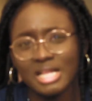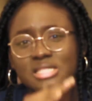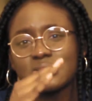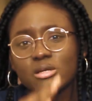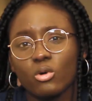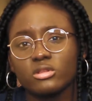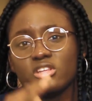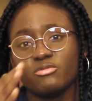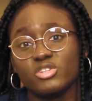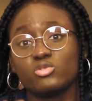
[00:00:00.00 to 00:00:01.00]
and see
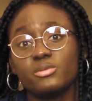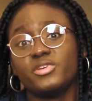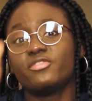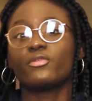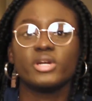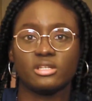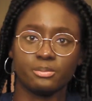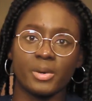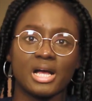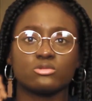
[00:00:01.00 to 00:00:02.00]
what they've been doing before in
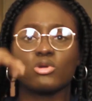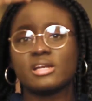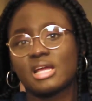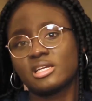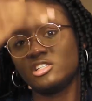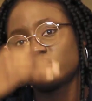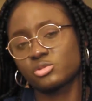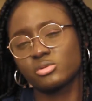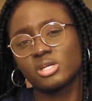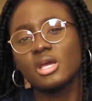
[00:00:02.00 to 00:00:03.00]
the past look at their
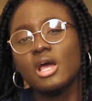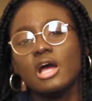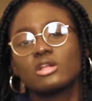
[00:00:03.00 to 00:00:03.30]
history